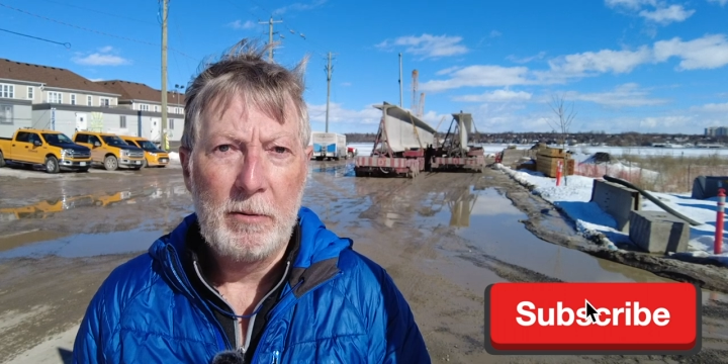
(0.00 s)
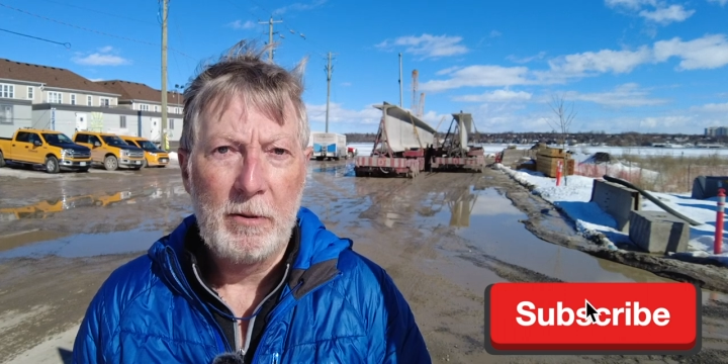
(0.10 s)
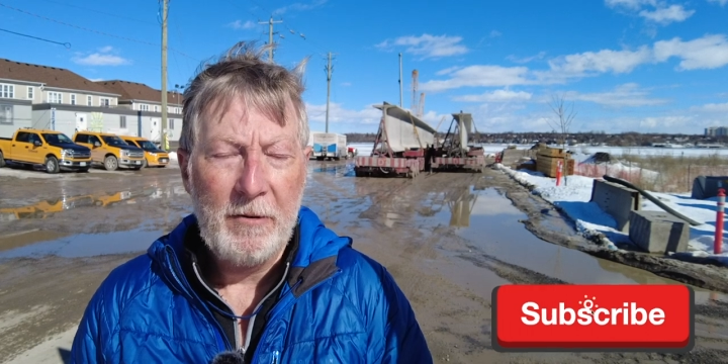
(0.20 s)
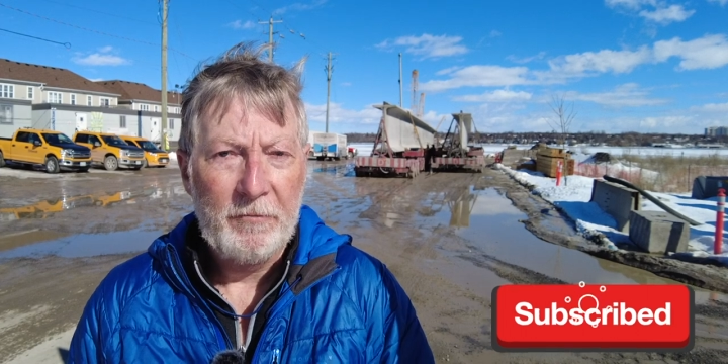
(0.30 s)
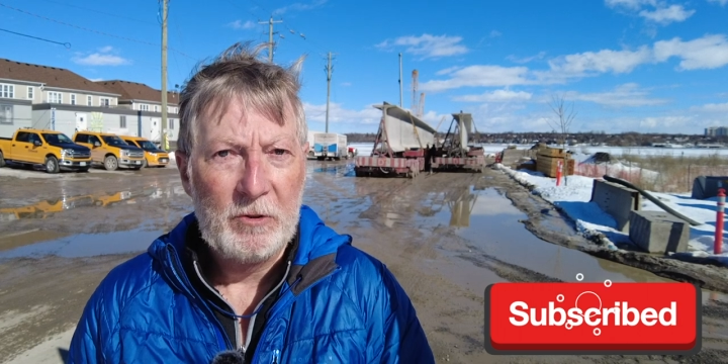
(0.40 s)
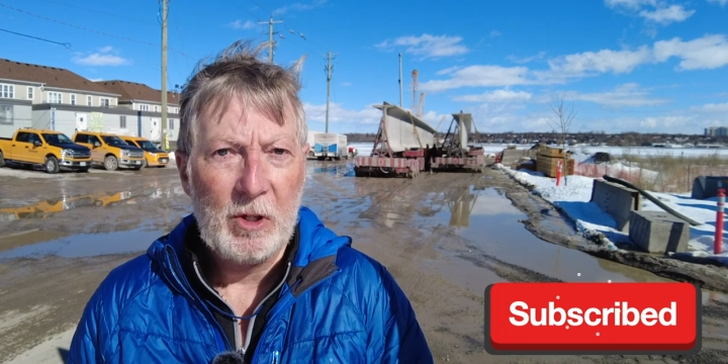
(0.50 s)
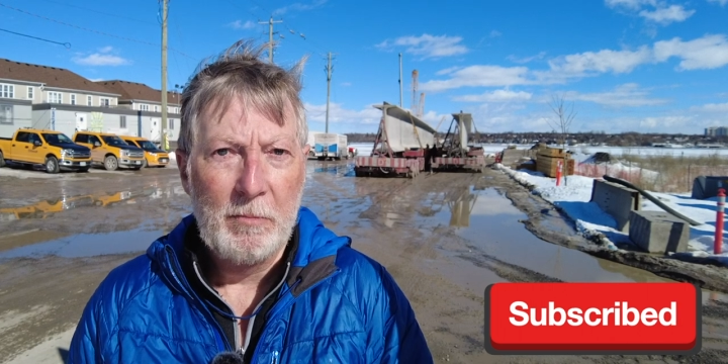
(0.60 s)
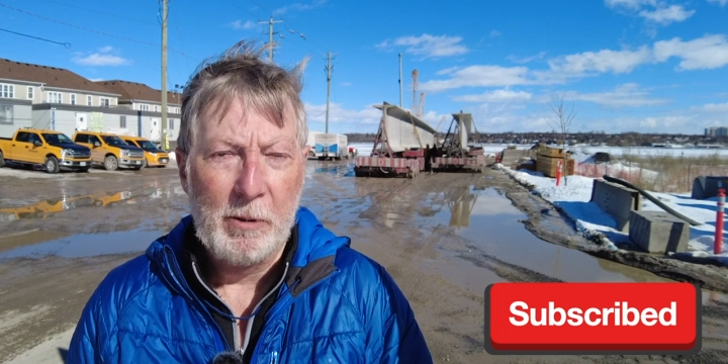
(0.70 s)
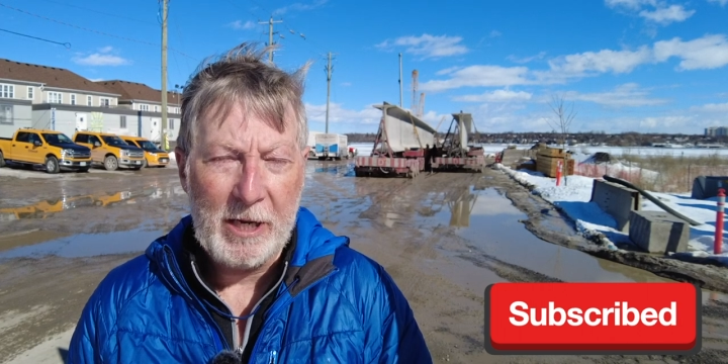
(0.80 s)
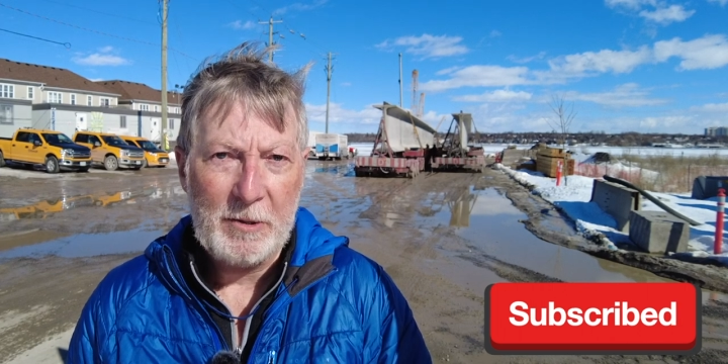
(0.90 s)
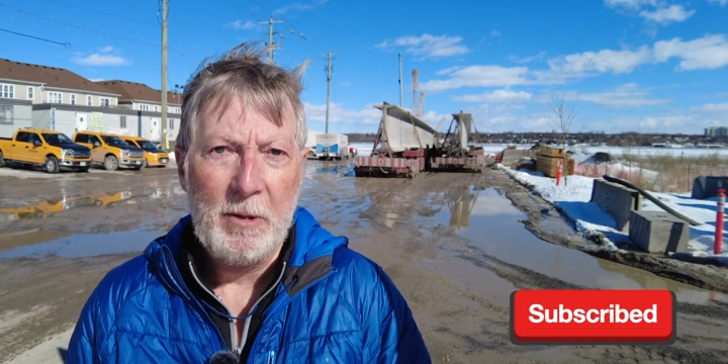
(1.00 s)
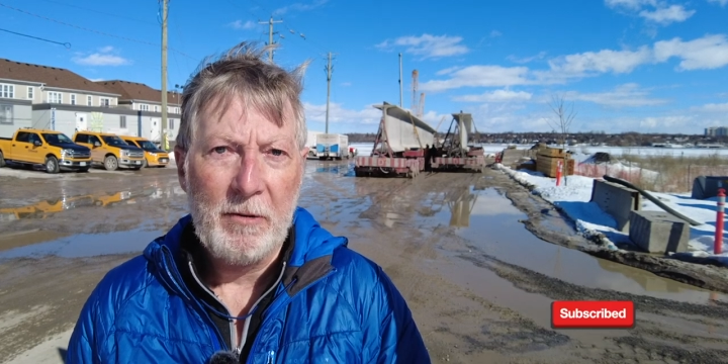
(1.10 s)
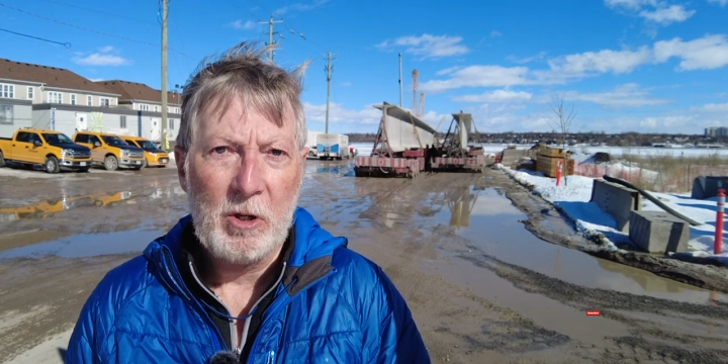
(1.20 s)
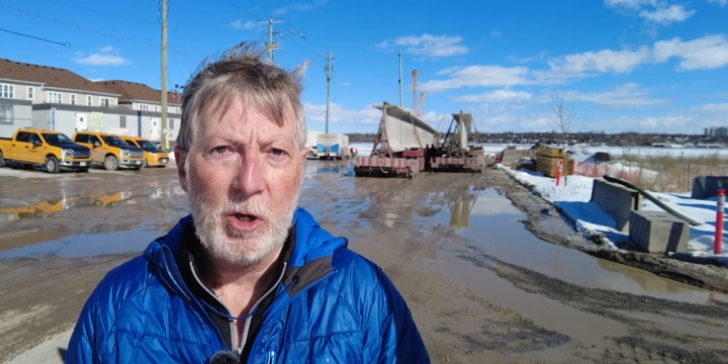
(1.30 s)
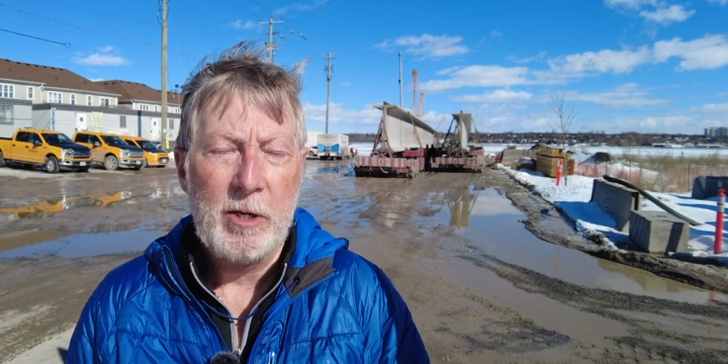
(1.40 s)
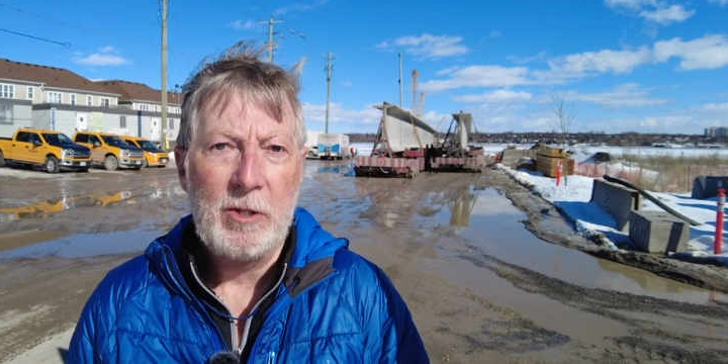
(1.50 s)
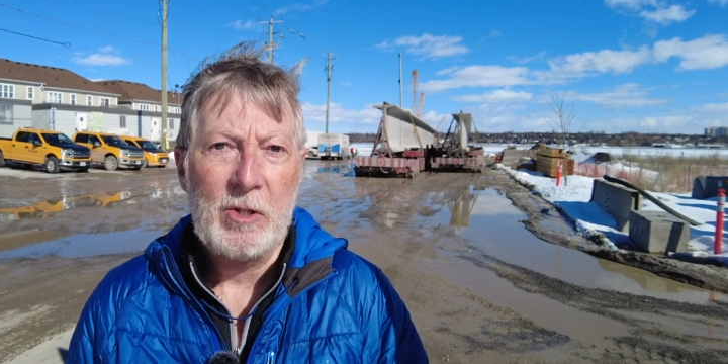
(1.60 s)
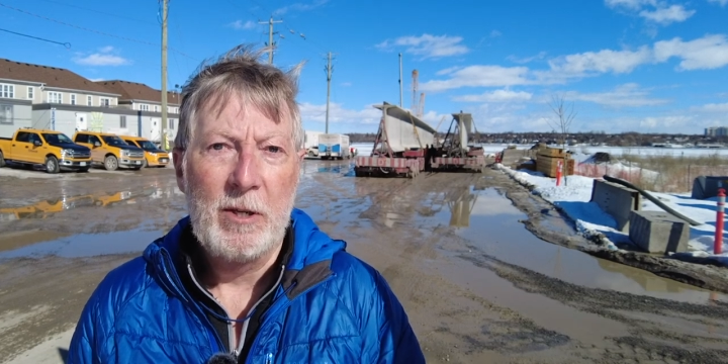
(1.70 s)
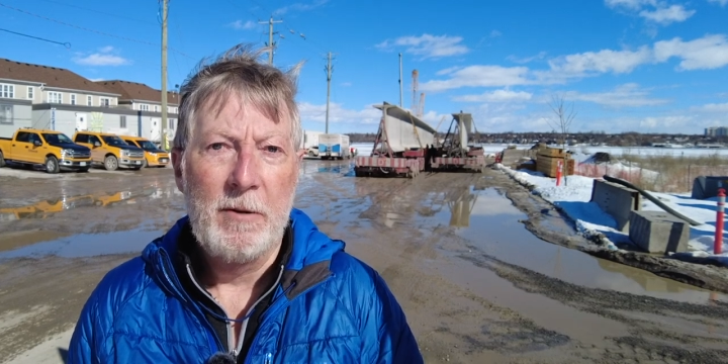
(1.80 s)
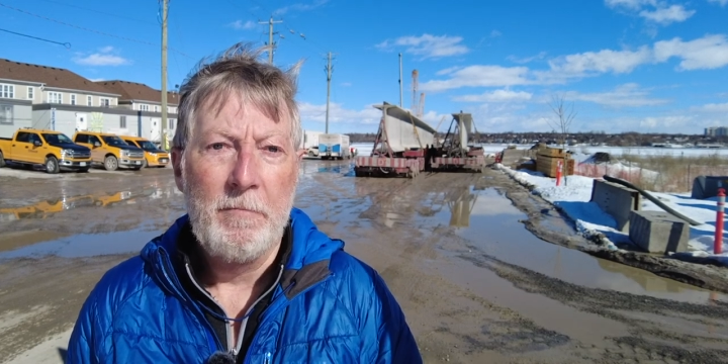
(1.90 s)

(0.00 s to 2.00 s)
lifts and placement of the girders.